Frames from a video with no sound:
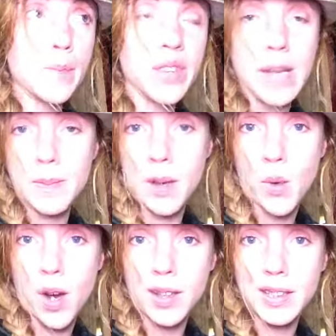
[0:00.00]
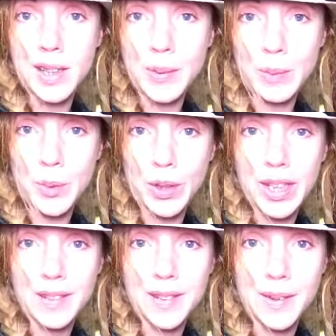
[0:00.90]
than my walk the other
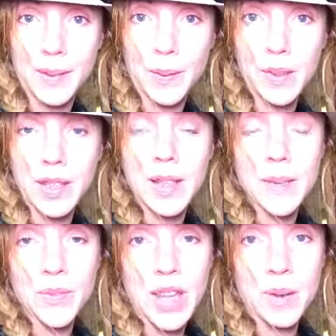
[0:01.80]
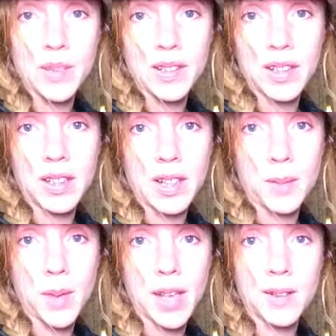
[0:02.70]
morning so that was good, and
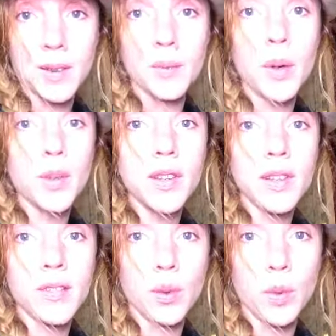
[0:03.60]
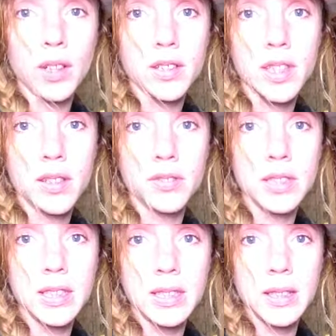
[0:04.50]
I made it through most of a work shift.